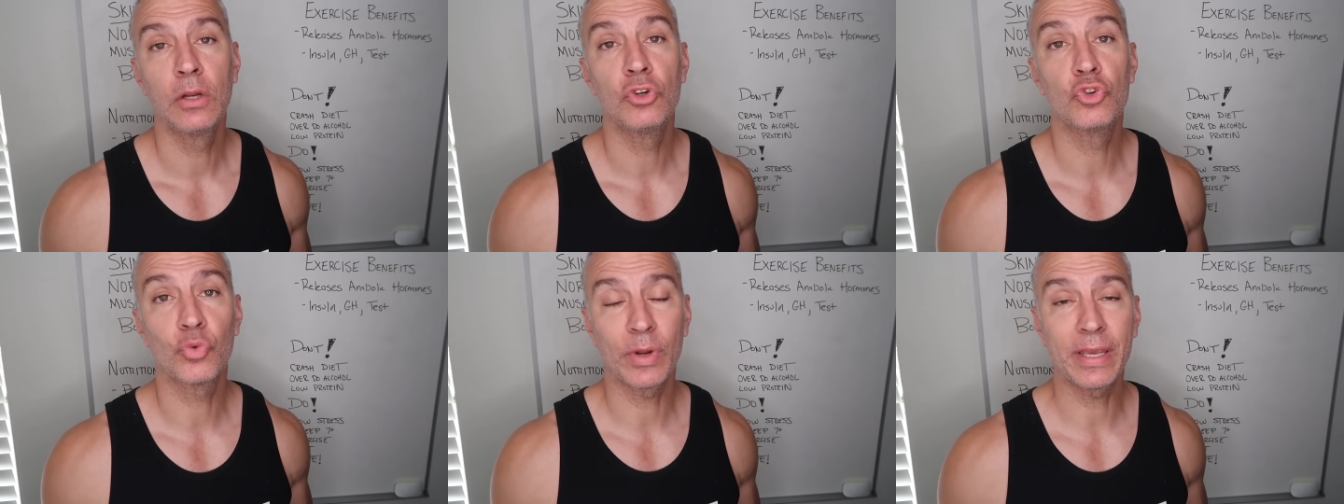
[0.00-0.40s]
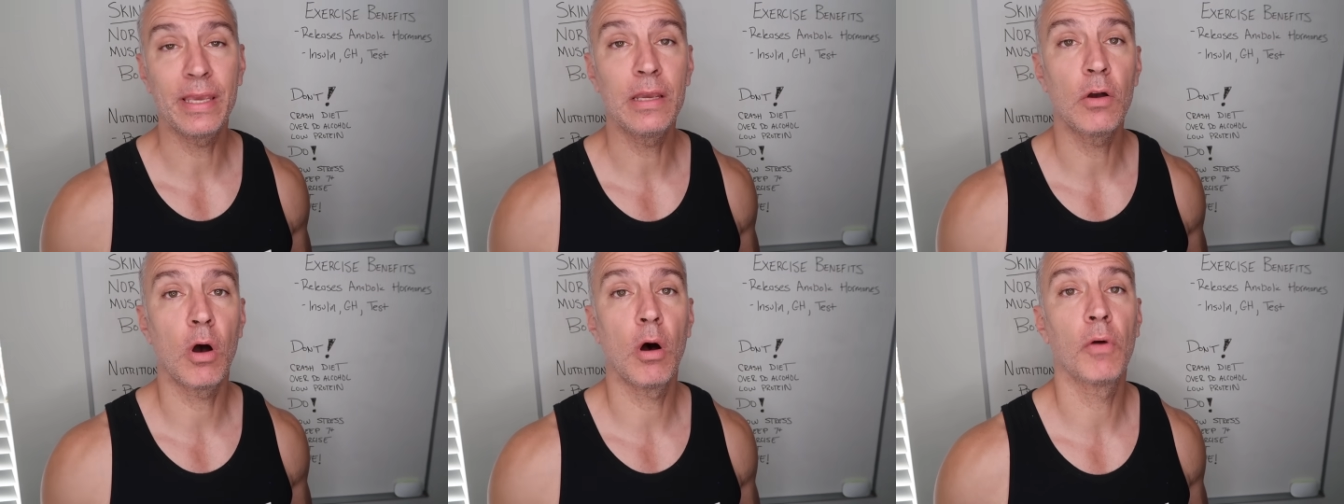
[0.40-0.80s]

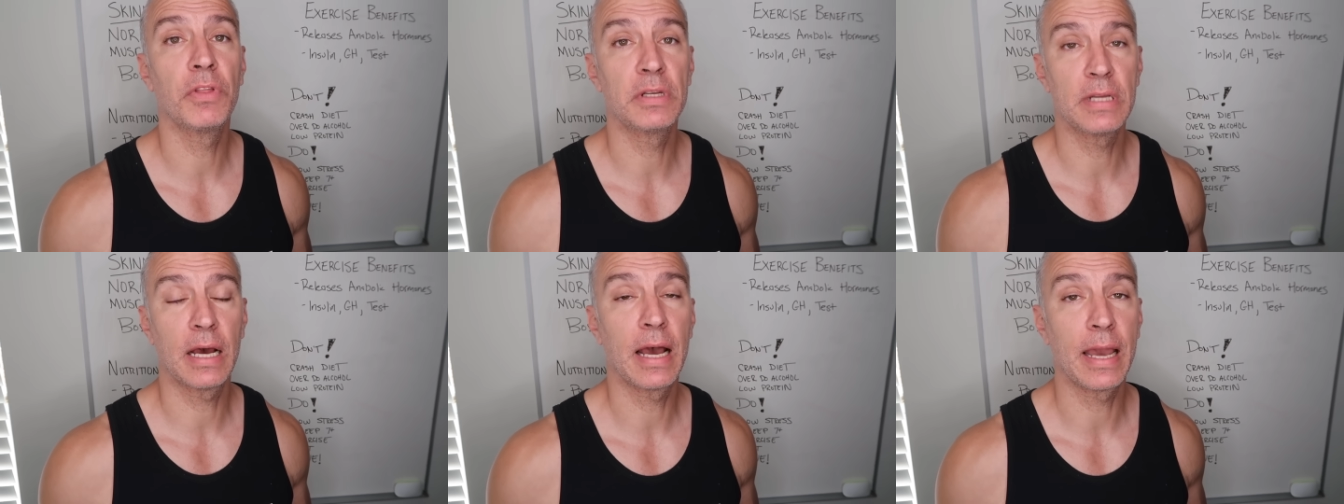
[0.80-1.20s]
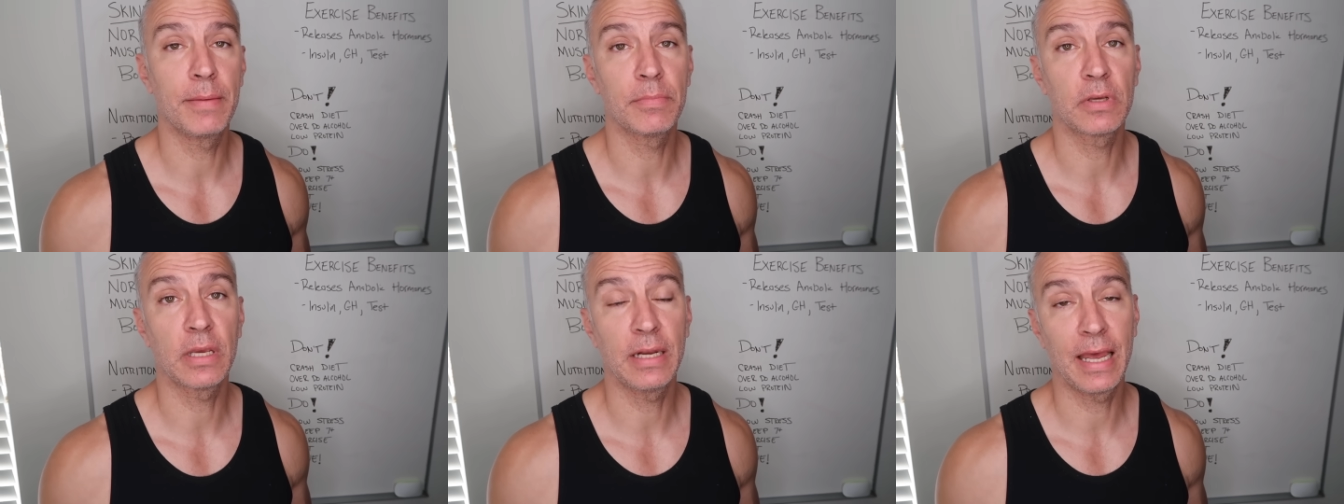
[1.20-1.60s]
drinking all the
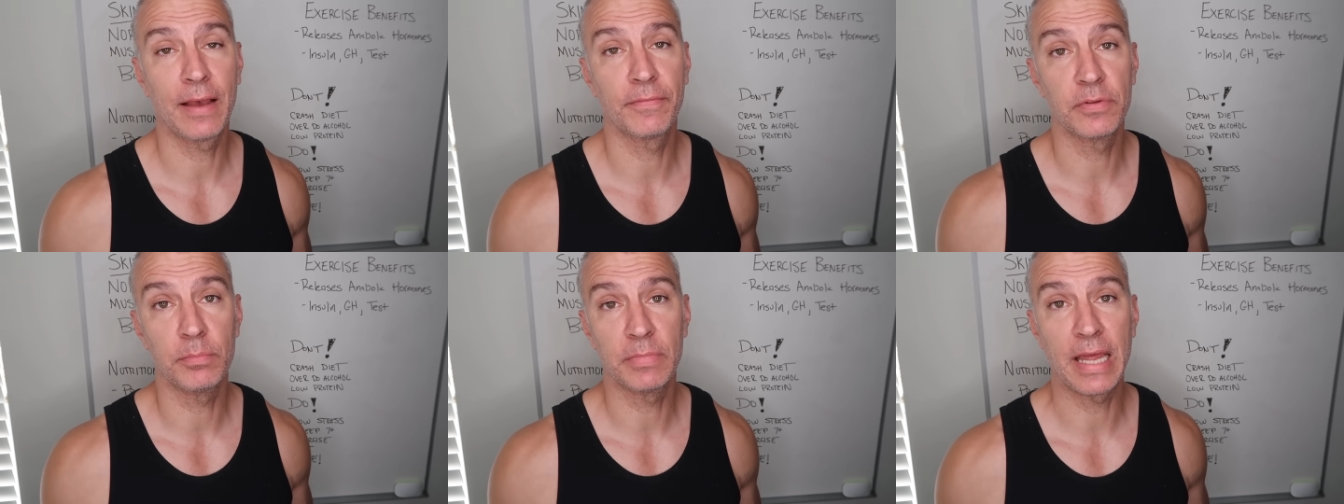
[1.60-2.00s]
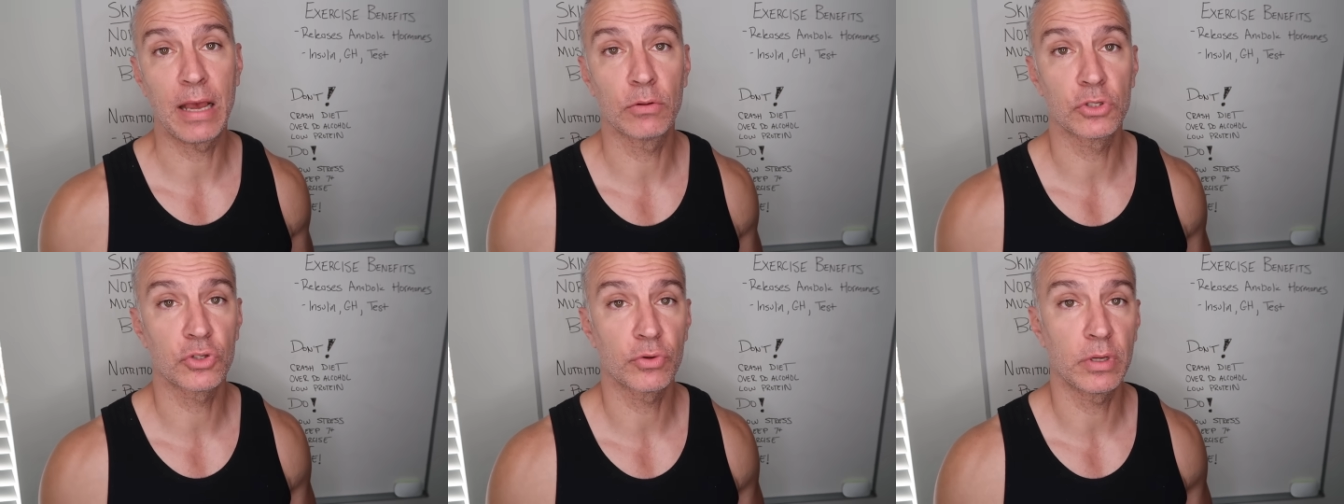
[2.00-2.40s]
time can have some
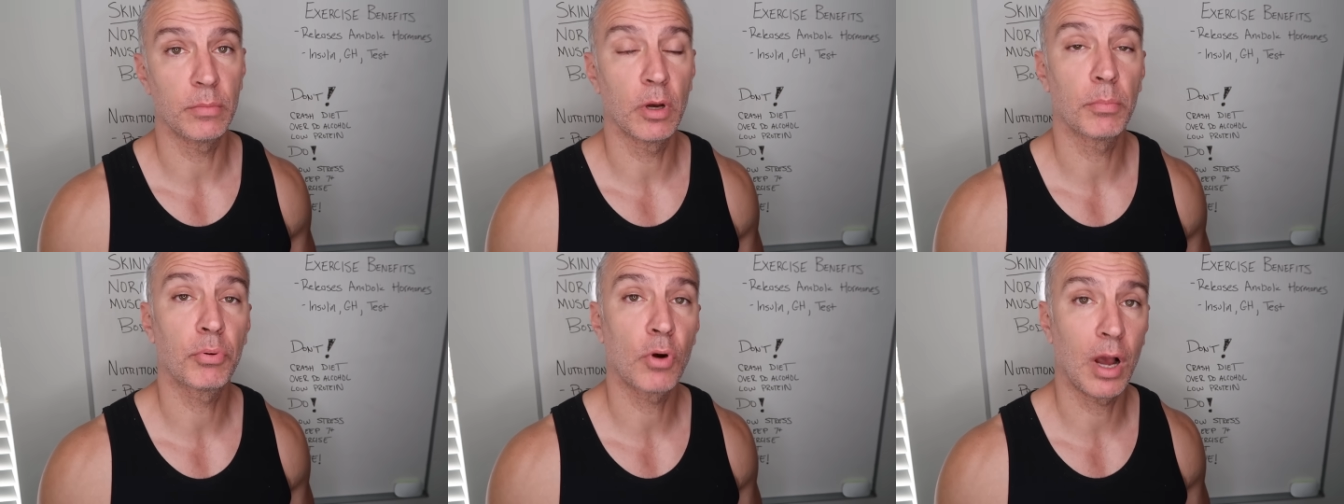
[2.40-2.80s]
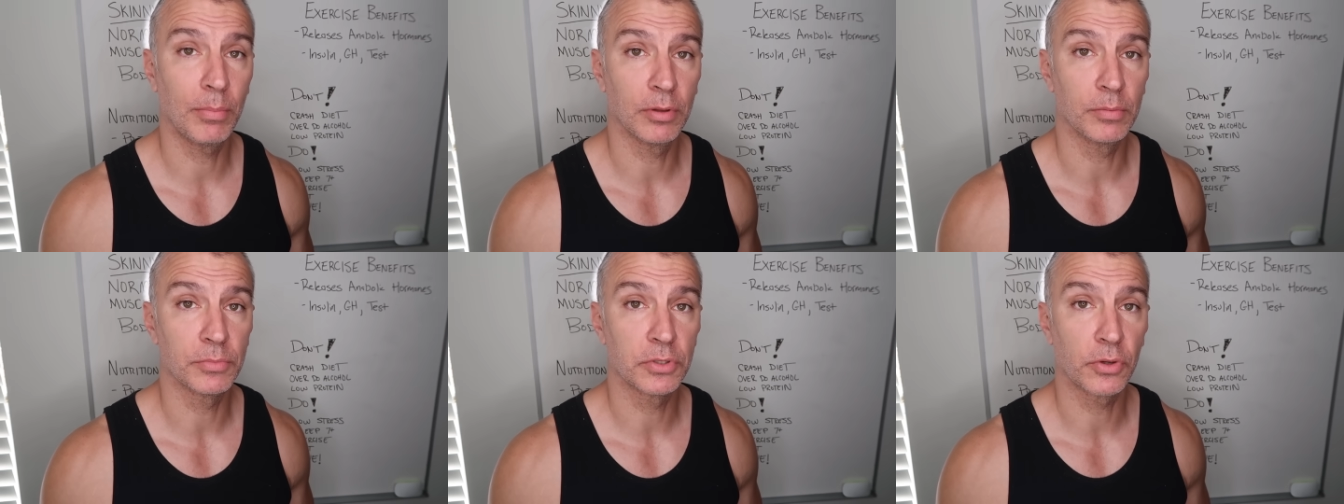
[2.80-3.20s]
downstream
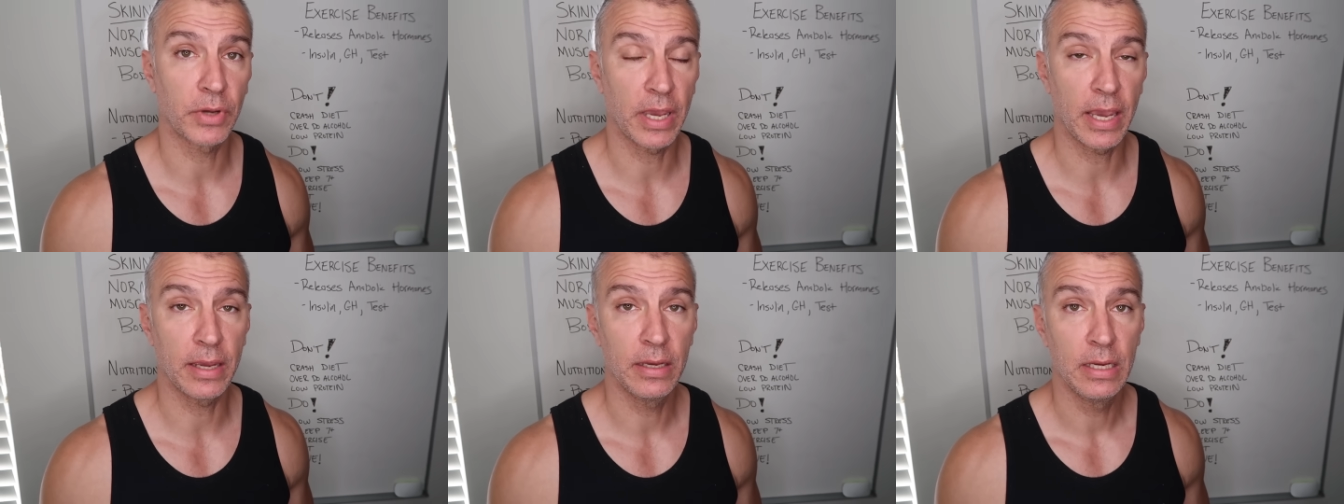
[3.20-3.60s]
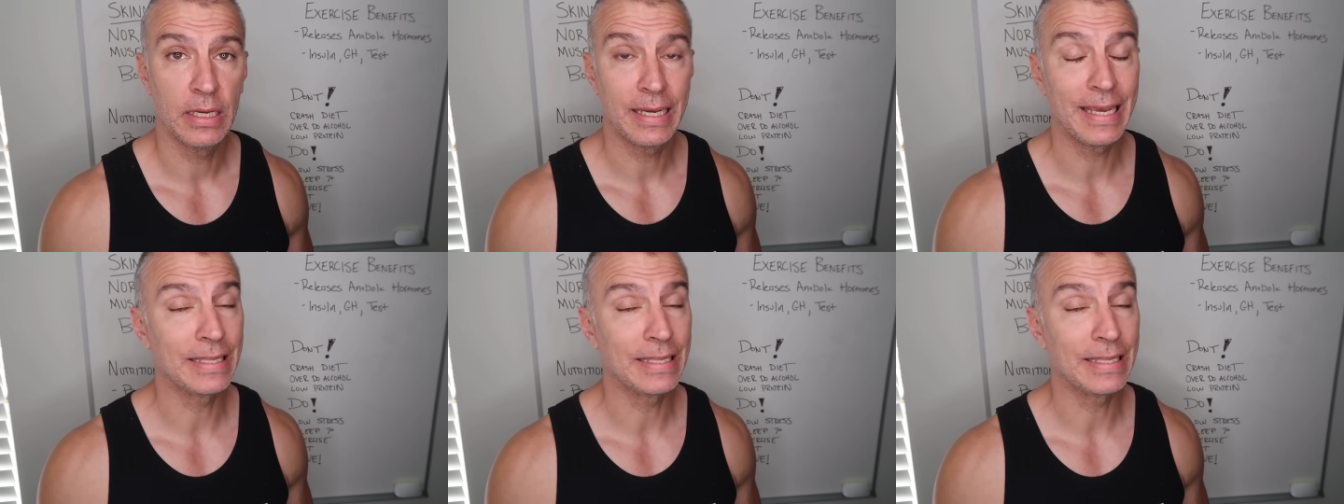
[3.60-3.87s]
problems, okay?